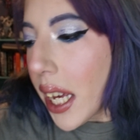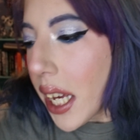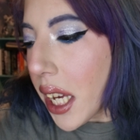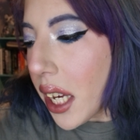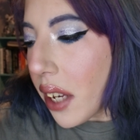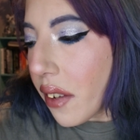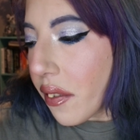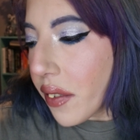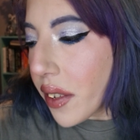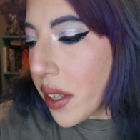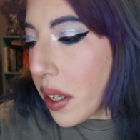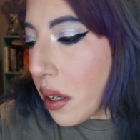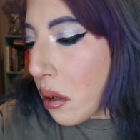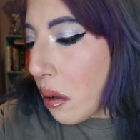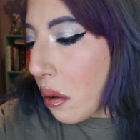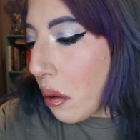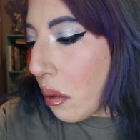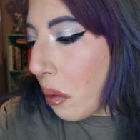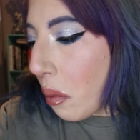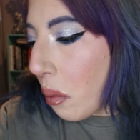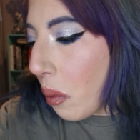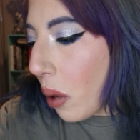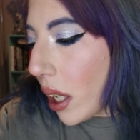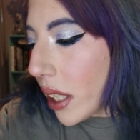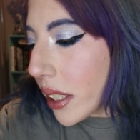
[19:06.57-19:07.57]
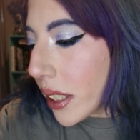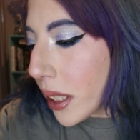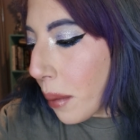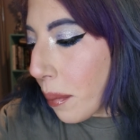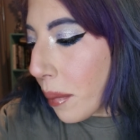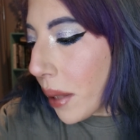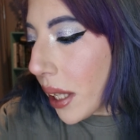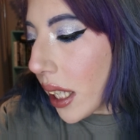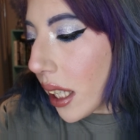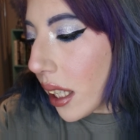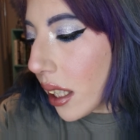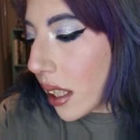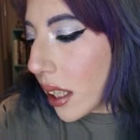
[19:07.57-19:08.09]
If you want
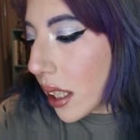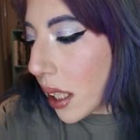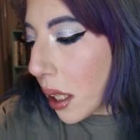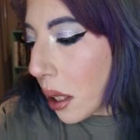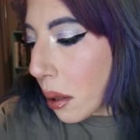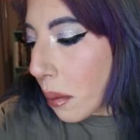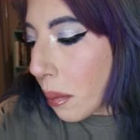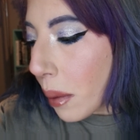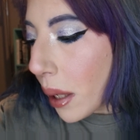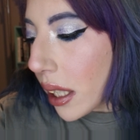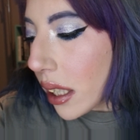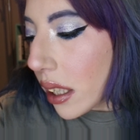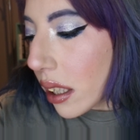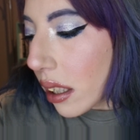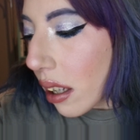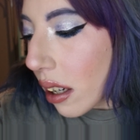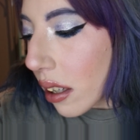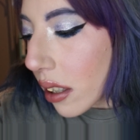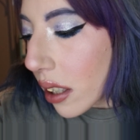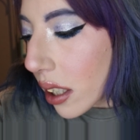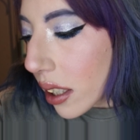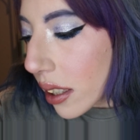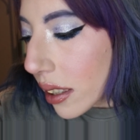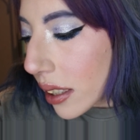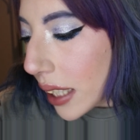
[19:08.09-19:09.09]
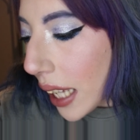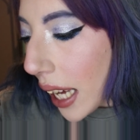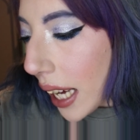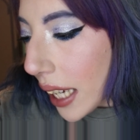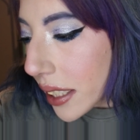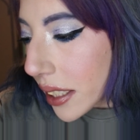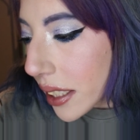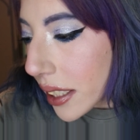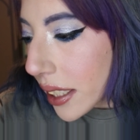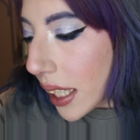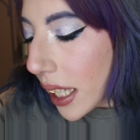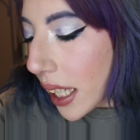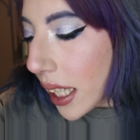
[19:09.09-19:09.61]
something a little bit longer
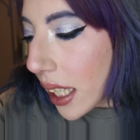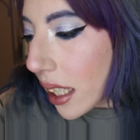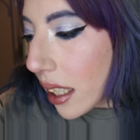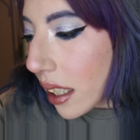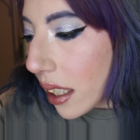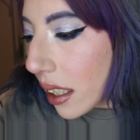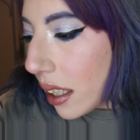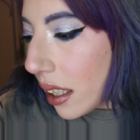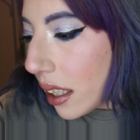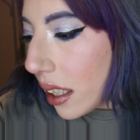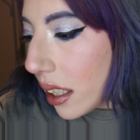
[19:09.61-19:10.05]
lasting,